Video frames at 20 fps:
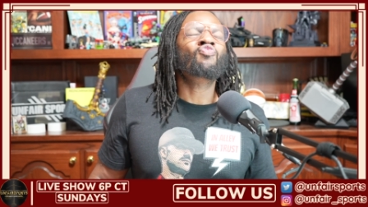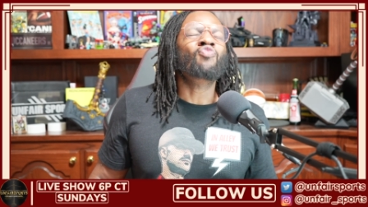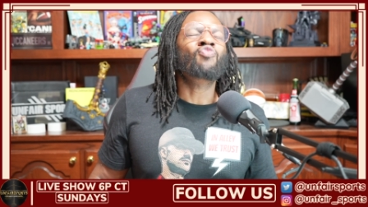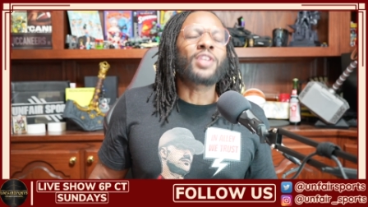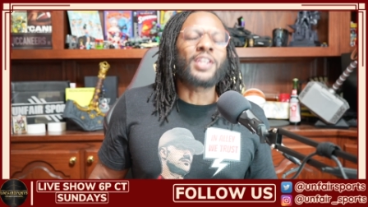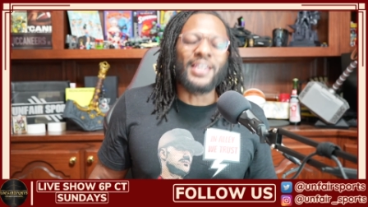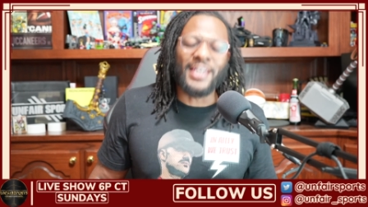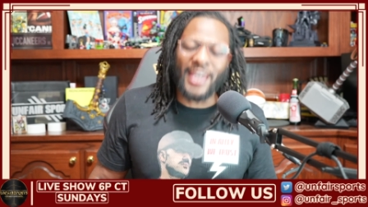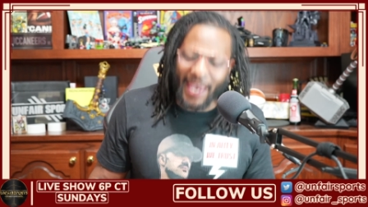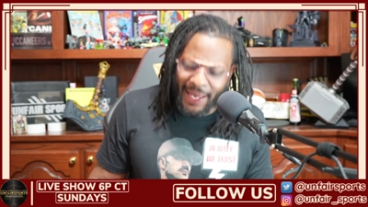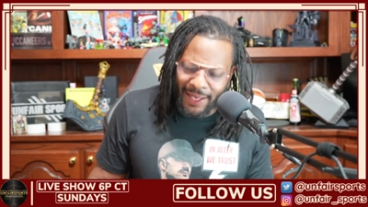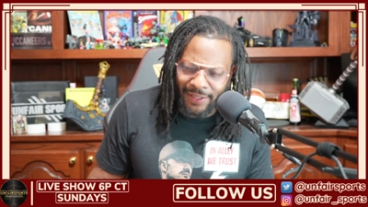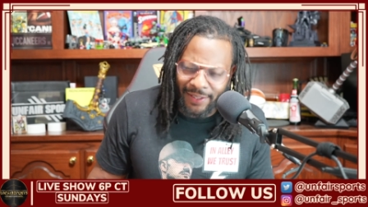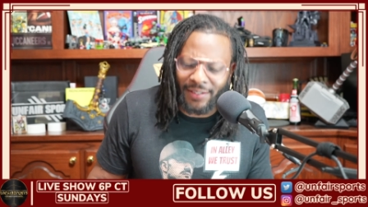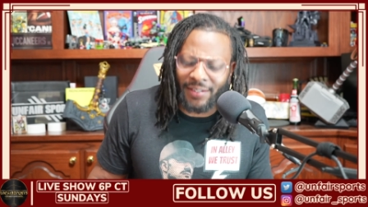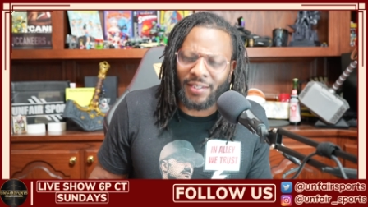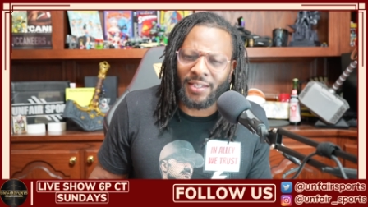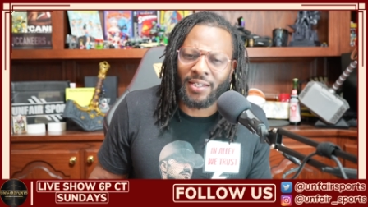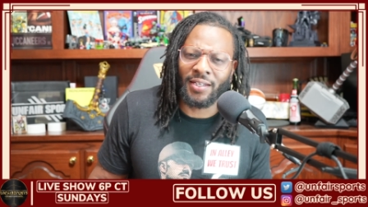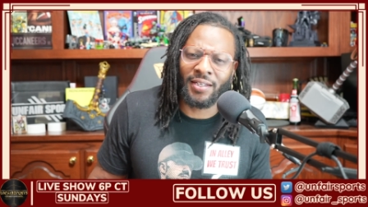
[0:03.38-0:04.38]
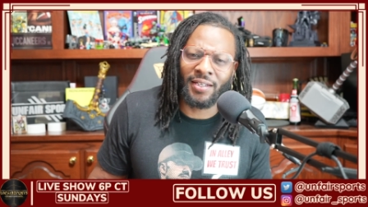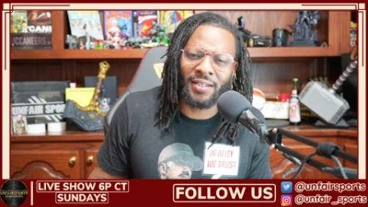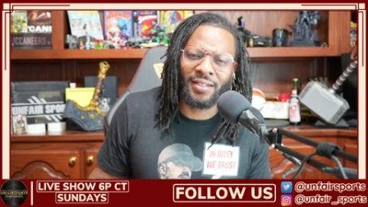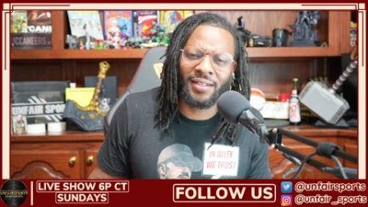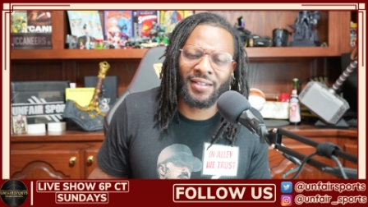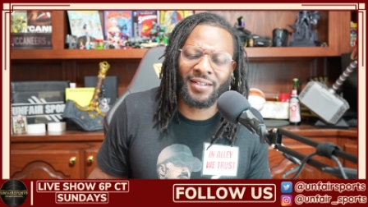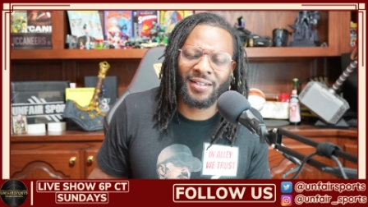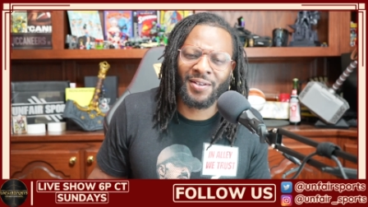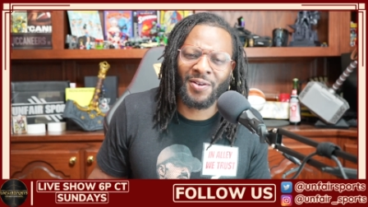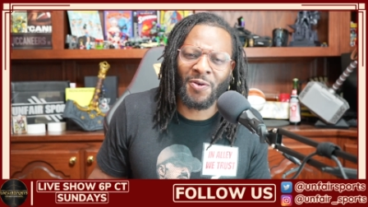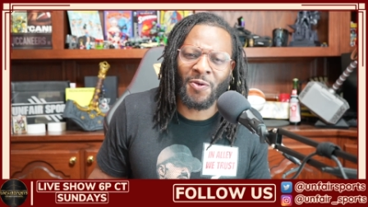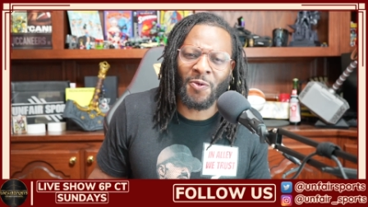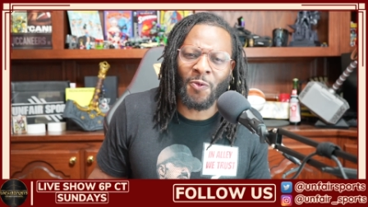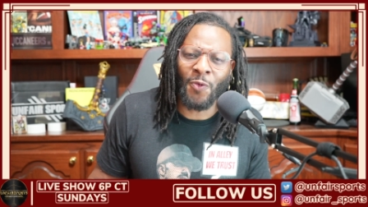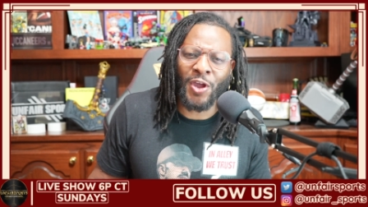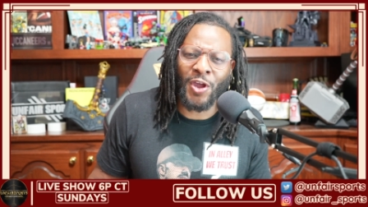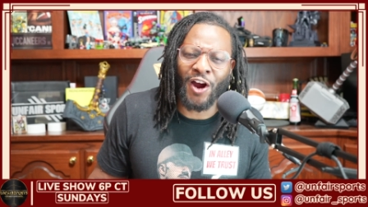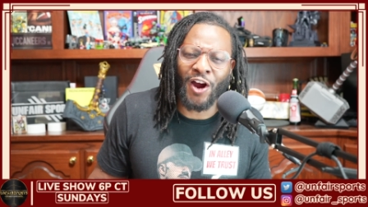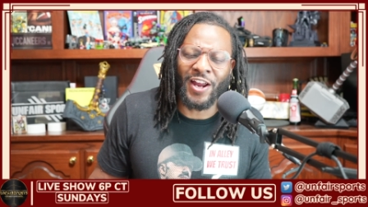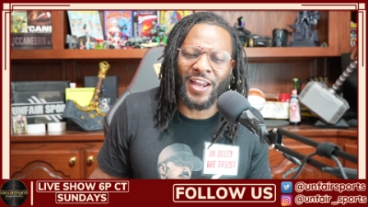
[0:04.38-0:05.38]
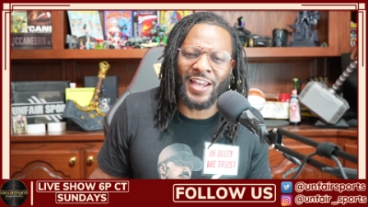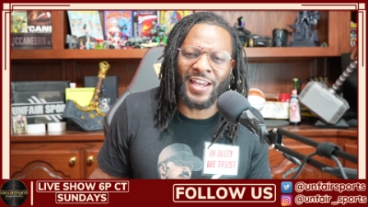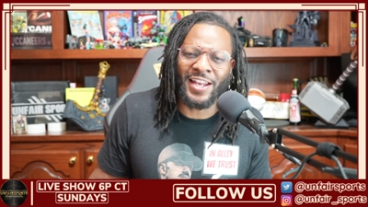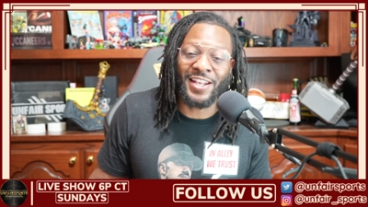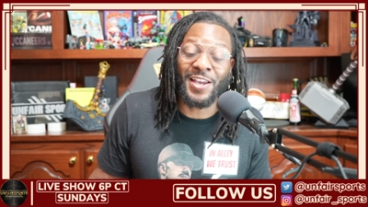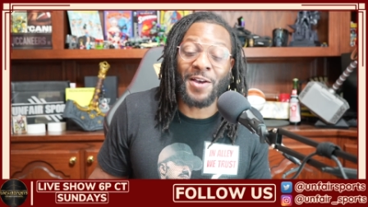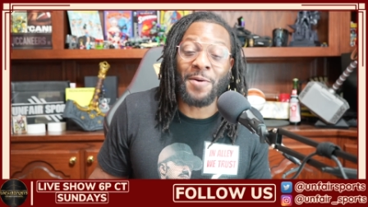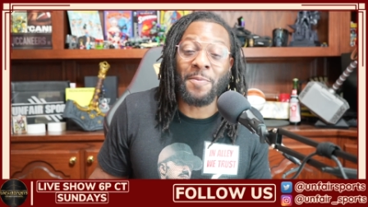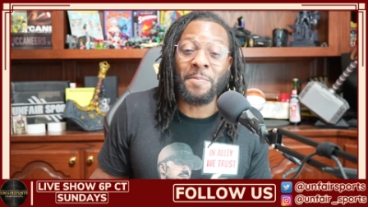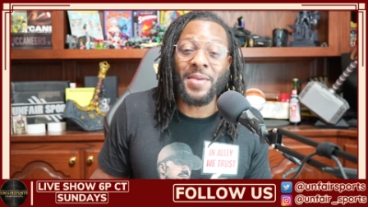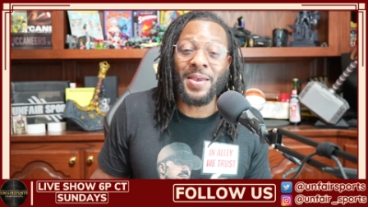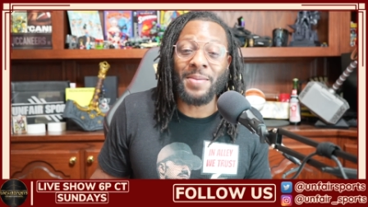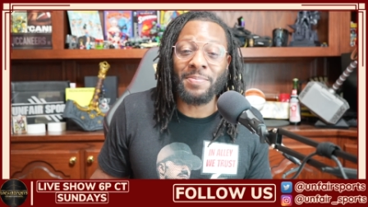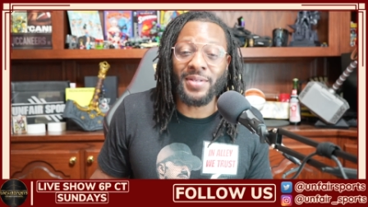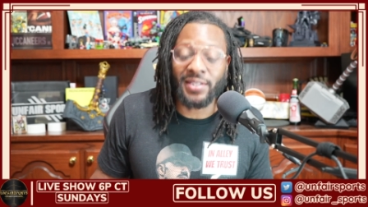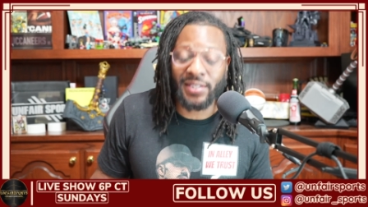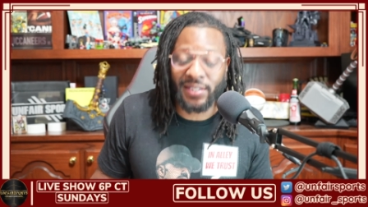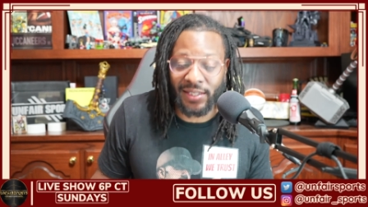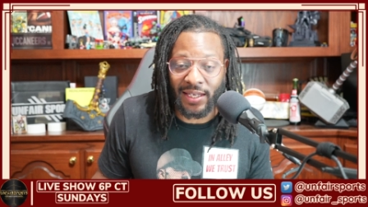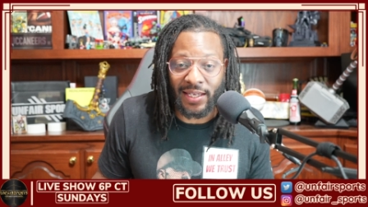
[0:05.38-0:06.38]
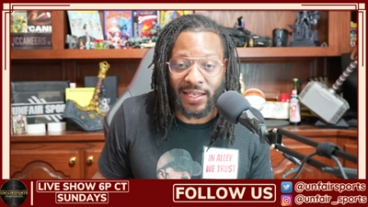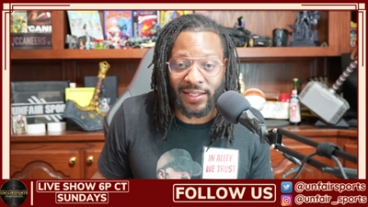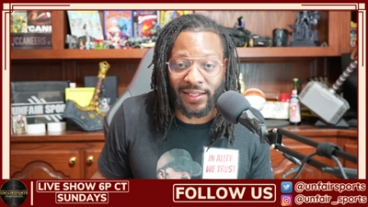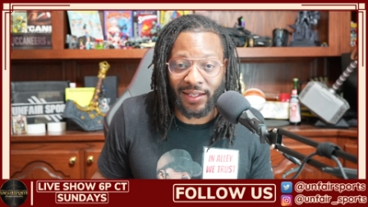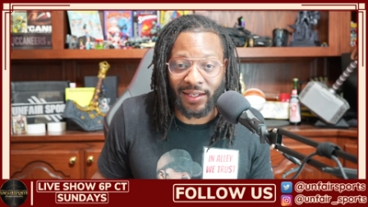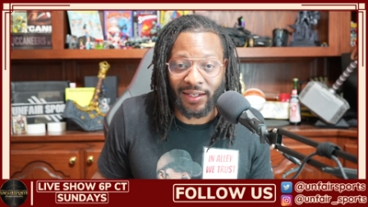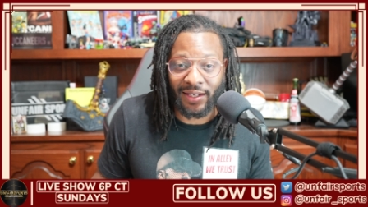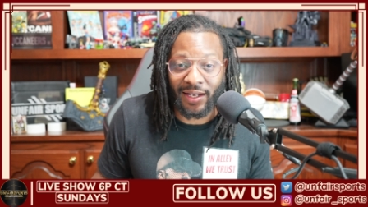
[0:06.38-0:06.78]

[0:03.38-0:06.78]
Yes, we are in commitment season,